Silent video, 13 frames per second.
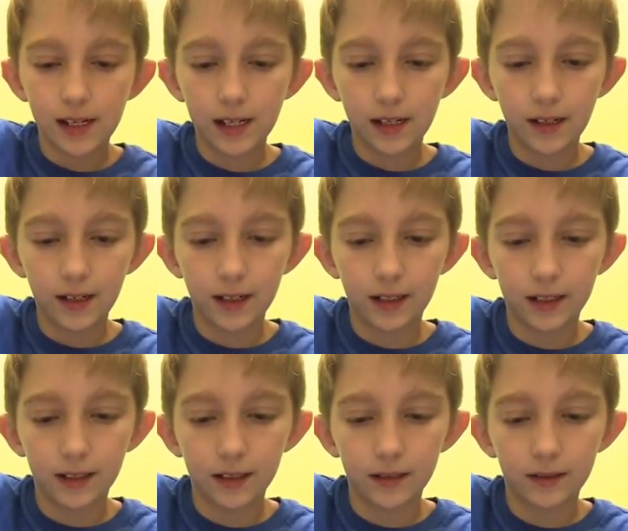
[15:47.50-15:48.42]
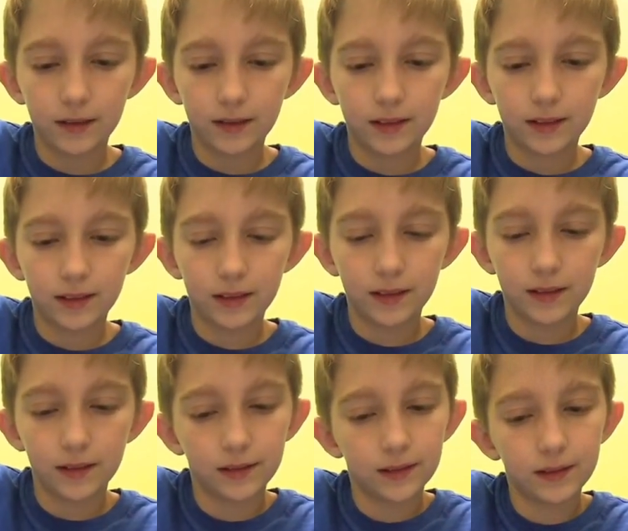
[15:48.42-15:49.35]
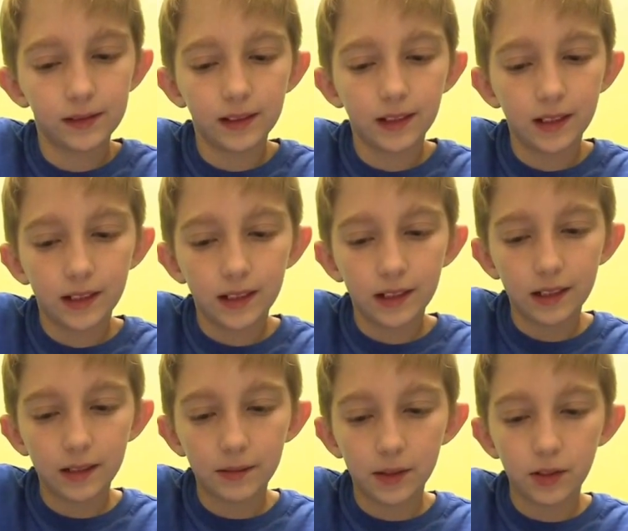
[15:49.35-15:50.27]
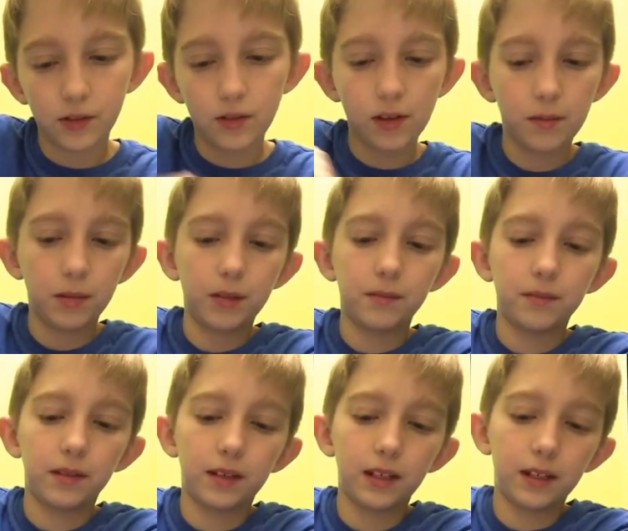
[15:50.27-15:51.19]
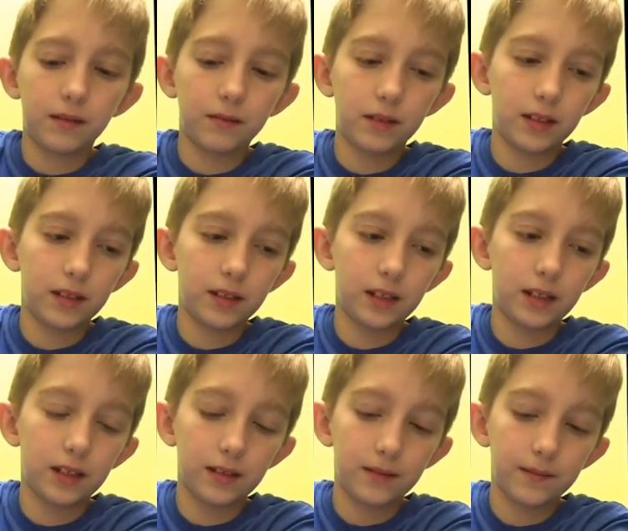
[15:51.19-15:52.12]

There it goes. See how much trouble I'm getting with this thing?